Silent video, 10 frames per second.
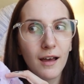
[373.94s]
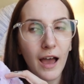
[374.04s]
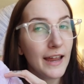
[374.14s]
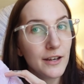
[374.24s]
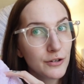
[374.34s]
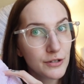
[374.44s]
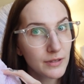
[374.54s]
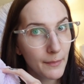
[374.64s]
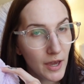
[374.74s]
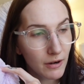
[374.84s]
I didn't know she was
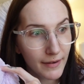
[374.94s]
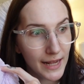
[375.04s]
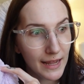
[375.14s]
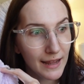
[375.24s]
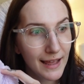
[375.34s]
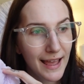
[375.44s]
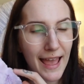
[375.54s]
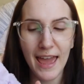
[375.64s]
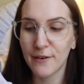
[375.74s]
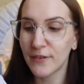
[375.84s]
coming out already.
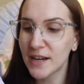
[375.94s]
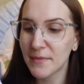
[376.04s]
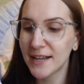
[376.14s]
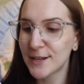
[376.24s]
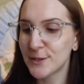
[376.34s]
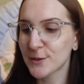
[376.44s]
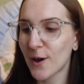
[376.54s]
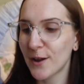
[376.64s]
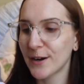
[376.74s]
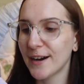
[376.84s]
And a friend of mine had just
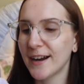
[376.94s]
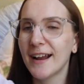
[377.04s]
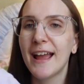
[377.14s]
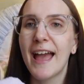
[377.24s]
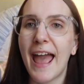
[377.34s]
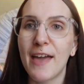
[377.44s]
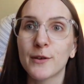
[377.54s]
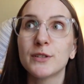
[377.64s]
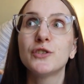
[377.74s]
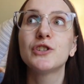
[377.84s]
got her, and there
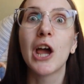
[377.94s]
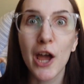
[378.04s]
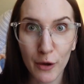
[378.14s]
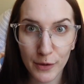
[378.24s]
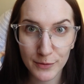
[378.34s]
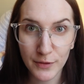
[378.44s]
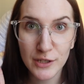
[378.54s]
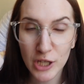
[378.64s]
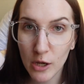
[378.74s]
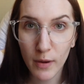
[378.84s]
was only
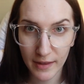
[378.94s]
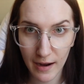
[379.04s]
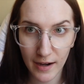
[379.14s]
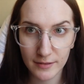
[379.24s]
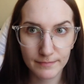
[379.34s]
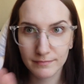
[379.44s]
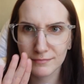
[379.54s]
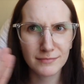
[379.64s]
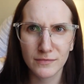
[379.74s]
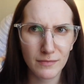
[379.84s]
two on the cart.
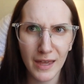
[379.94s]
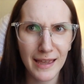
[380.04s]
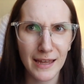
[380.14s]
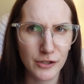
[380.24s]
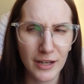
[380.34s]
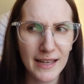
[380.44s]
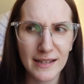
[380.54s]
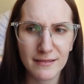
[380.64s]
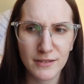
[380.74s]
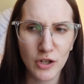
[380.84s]
Again,
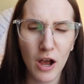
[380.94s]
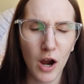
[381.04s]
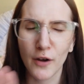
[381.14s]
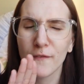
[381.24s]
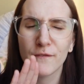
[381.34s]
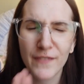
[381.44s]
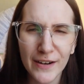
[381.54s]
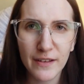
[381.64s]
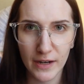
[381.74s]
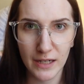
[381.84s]
Jellycat stock are
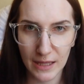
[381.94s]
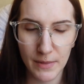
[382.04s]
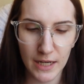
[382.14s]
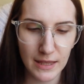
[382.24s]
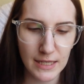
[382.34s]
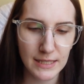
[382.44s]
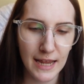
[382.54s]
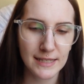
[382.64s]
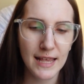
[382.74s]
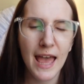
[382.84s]
very, very limited these
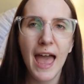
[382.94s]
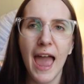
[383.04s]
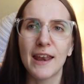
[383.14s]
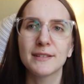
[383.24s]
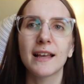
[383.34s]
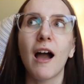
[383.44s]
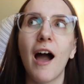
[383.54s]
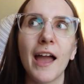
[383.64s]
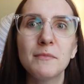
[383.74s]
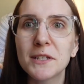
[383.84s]
days. And I was like,
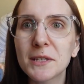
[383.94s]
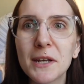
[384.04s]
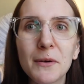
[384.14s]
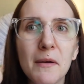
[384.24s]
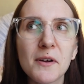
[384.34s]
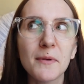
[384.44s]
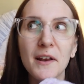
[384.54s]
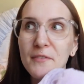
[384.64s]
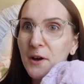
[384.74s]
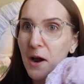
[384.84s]
I'm just gonna grab her right
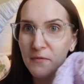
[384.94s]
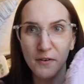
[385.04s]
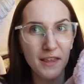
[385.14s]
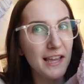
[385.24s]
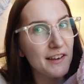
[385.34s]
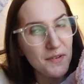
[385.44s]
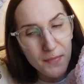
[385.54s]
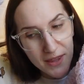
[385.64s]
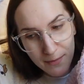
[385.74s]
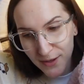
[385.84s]
off the cart before they can even
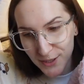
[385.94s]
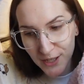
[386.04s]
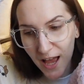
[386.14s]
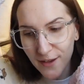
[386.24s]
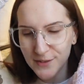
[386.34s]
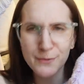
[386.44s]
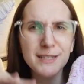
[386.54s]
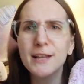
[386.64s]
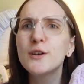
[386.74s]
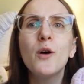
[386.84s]
put them on the shelves. There was
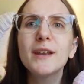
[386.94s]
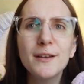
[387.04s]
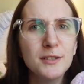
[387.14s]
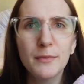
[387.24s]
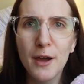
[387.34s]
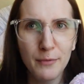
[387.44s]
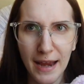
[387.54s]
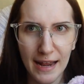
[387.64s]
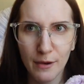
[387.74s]
like no one else around waiting.